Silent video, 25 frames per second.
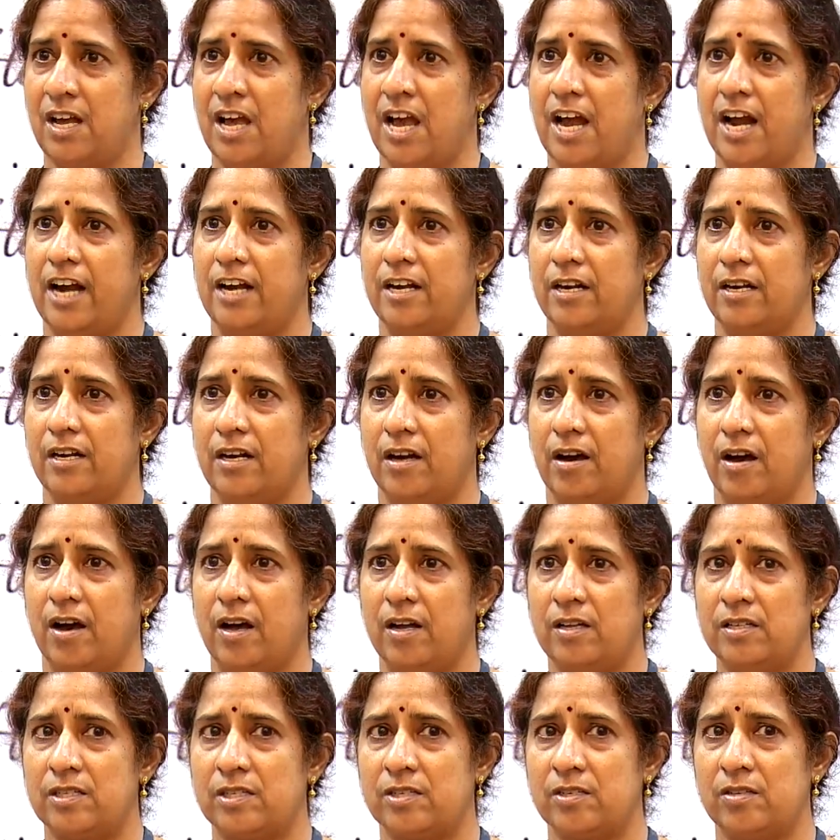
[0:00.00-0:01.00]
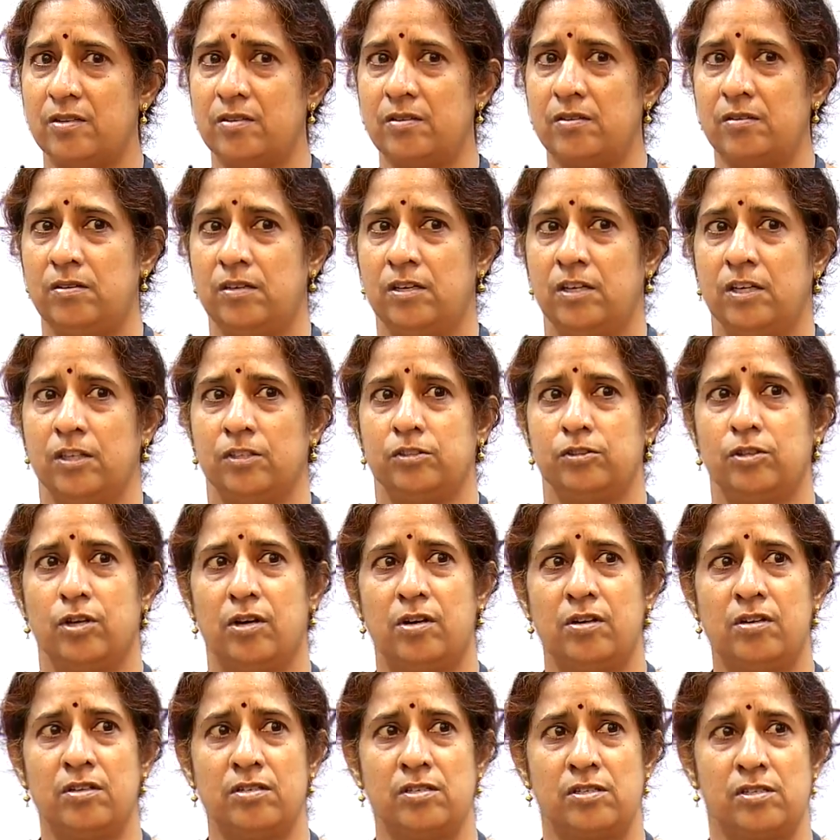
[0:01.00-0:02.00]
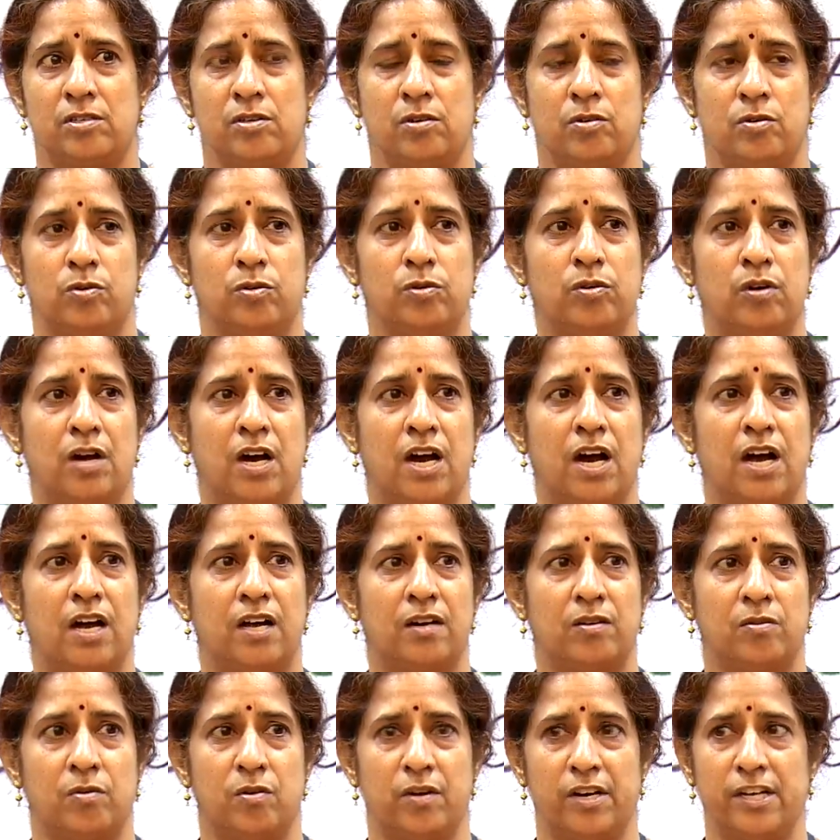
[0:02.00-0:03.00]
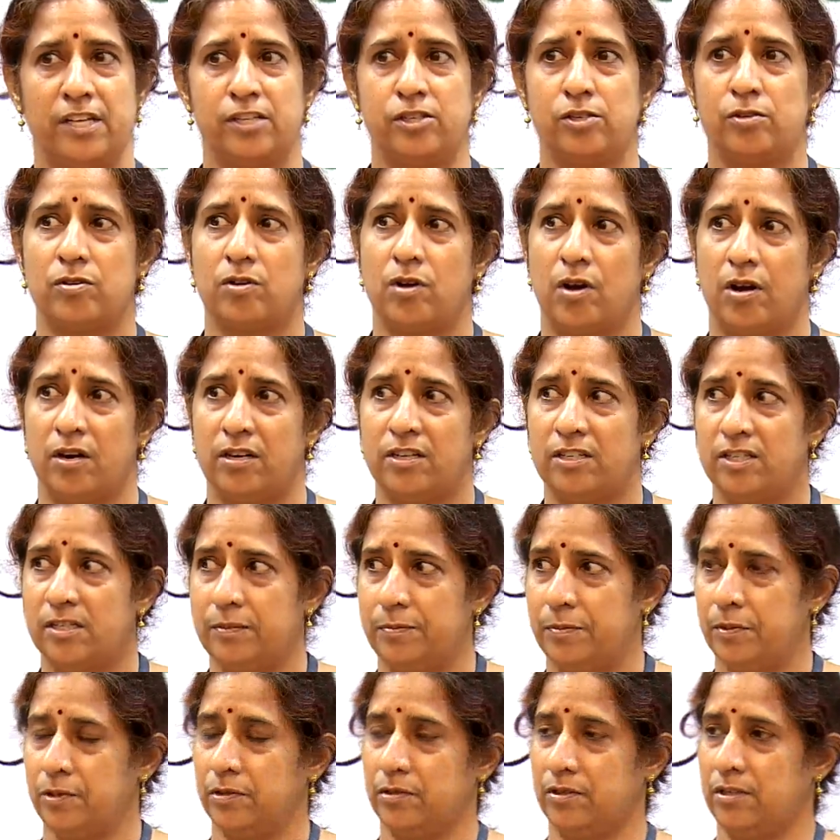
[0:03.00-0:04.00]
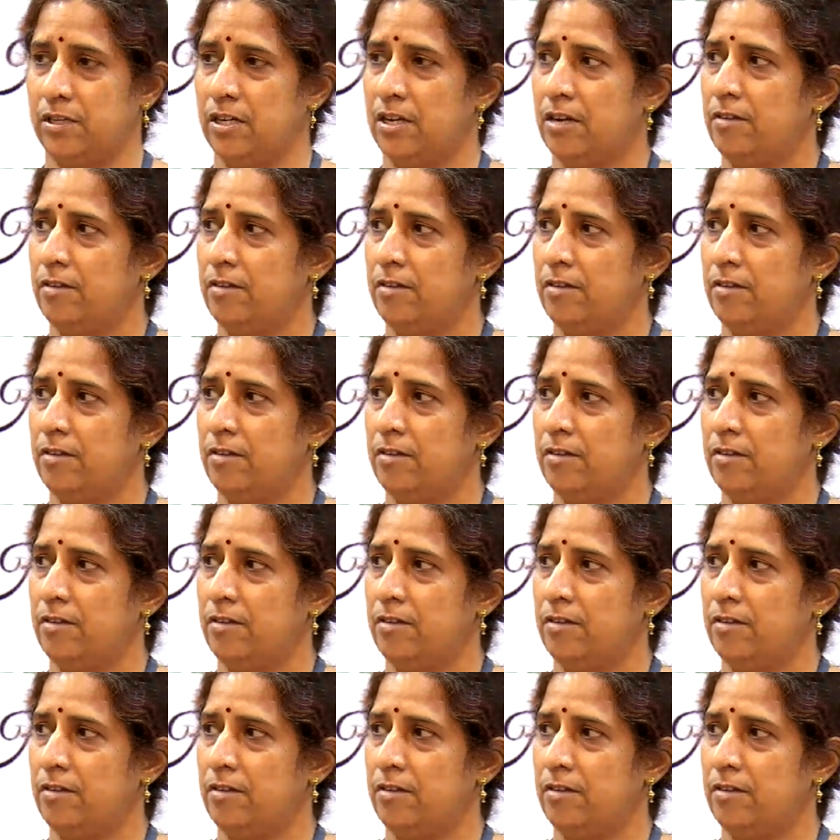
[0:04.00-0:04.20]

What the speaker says: and also those who are going to contribute